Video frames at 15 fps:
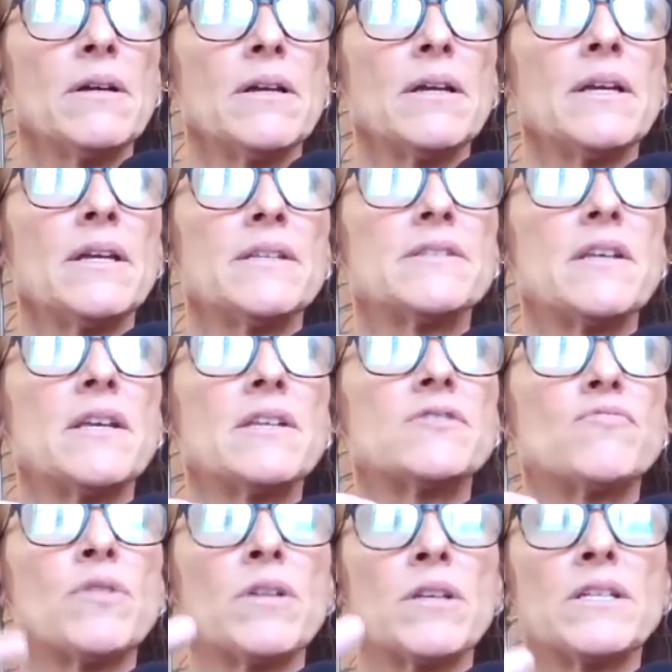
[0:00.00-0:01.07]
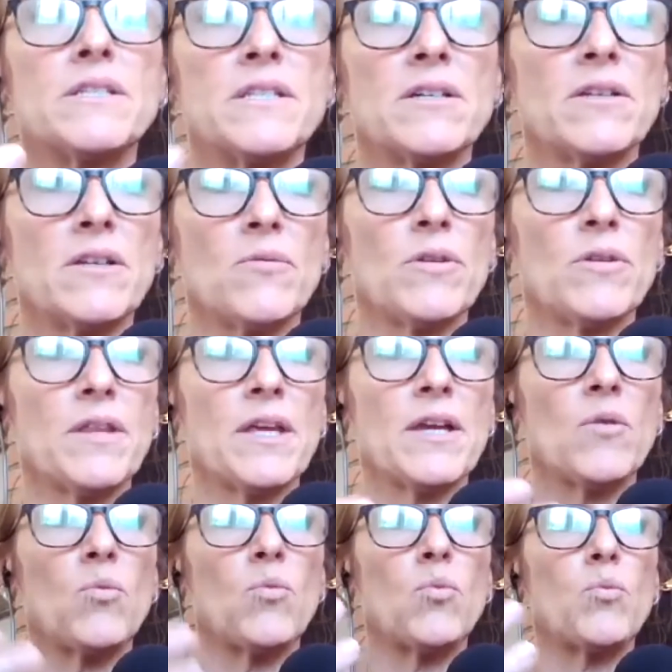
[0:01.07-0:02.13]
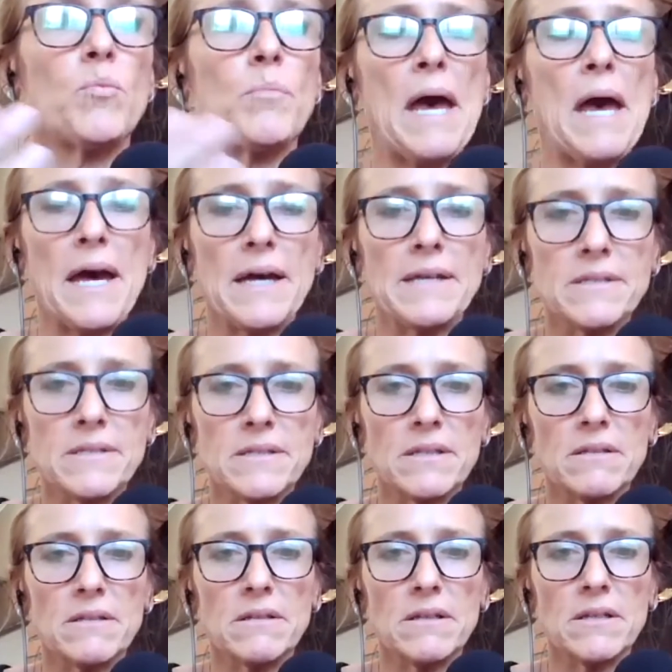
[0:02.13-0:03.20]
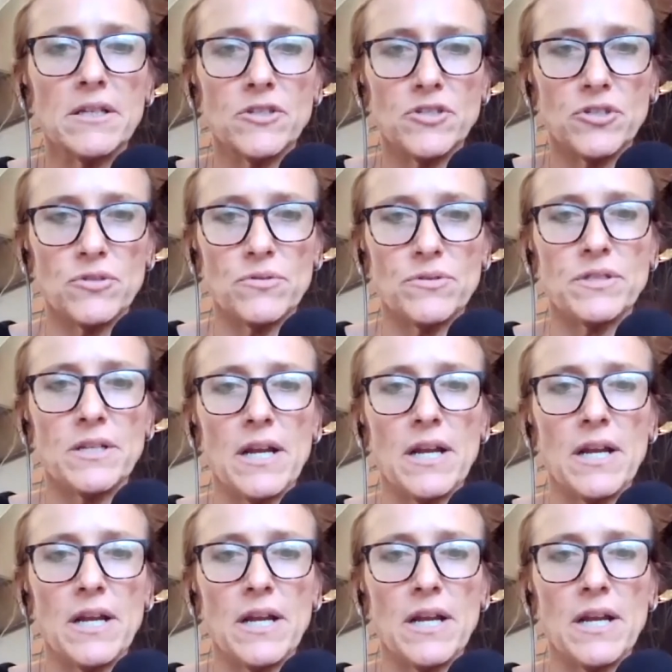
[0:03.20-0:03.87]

is really dealing with like past issues.